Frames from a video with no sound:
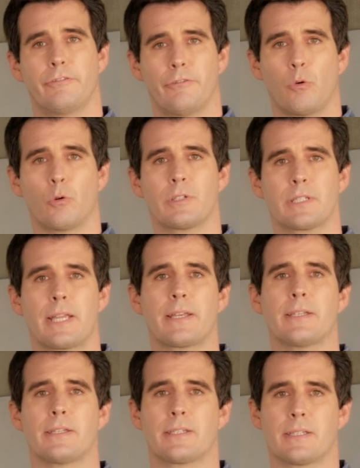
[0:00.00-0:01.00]
four
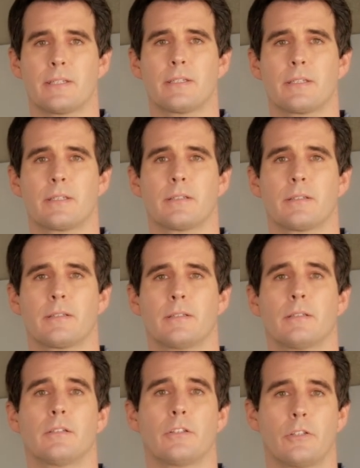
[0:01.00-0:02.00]
sentences
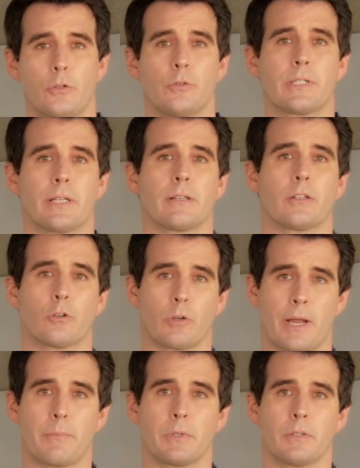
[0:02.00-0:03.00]
using the
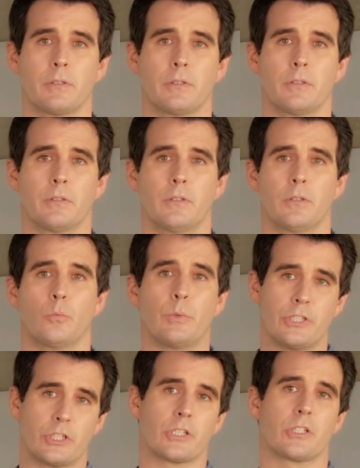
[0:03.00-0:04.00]
grammar we
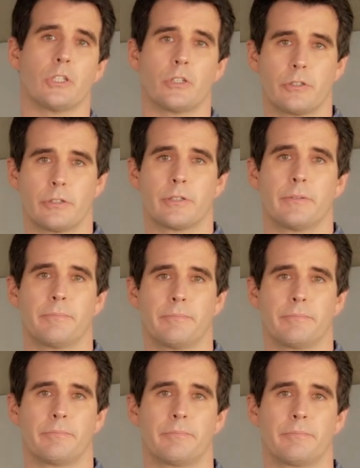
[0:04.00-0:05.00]
just learned.
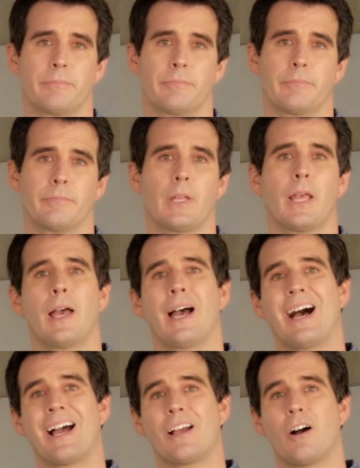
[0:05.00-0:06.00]

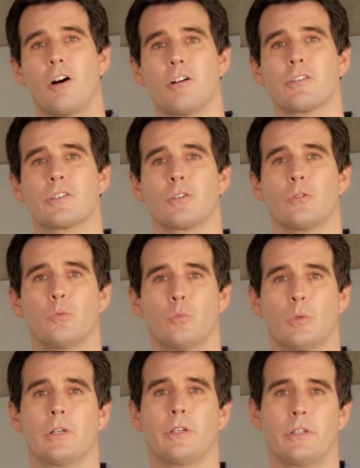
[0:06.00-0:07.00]
I also
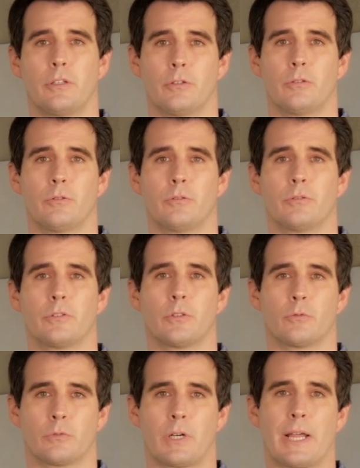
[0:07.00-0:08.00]
want you to
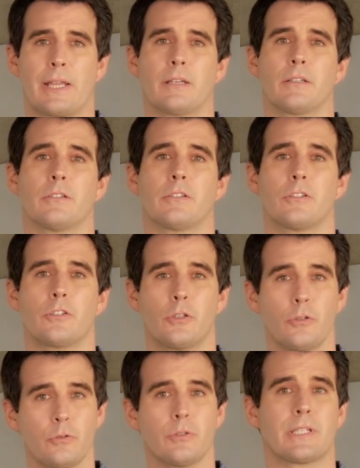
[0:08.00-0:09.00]
write
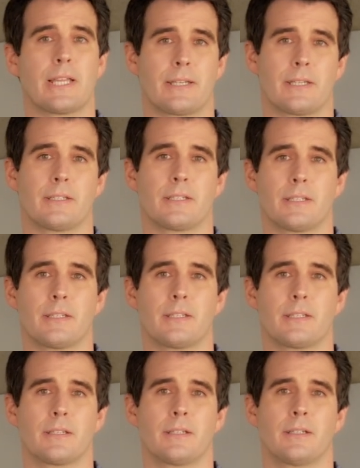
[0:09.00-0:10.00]
two
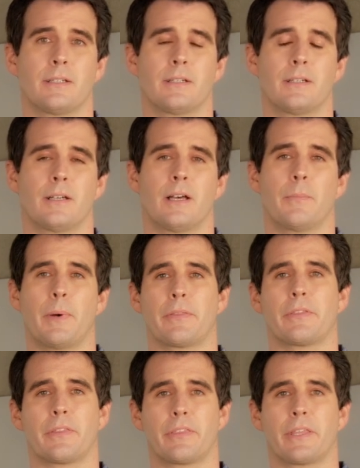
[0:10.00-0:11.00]
sentences
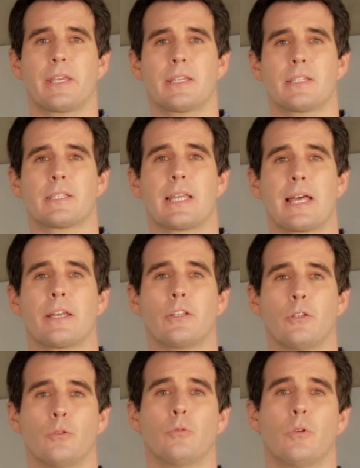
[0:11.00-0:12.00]
about the things that
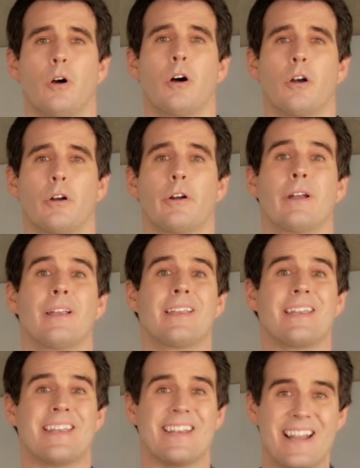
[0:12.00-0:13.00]
you are
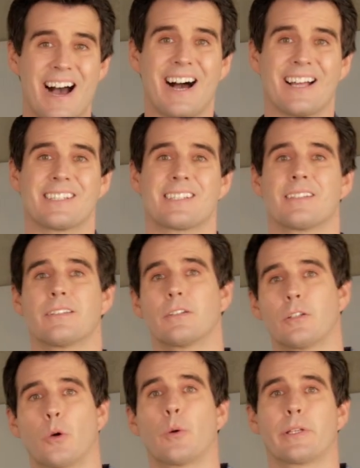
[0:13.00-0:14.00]
not
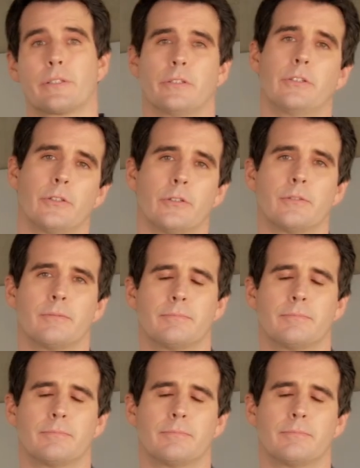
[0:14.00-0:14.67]
going to do.